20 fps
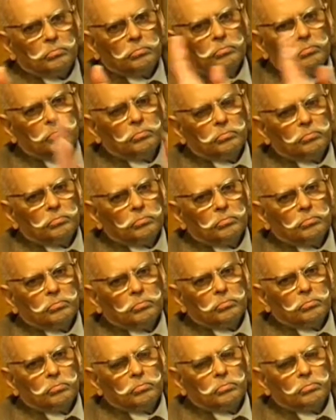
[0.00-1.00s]

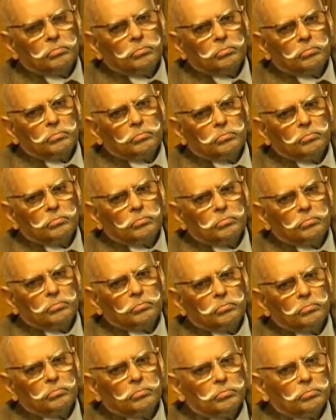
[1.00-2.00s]
The person shown says nothing.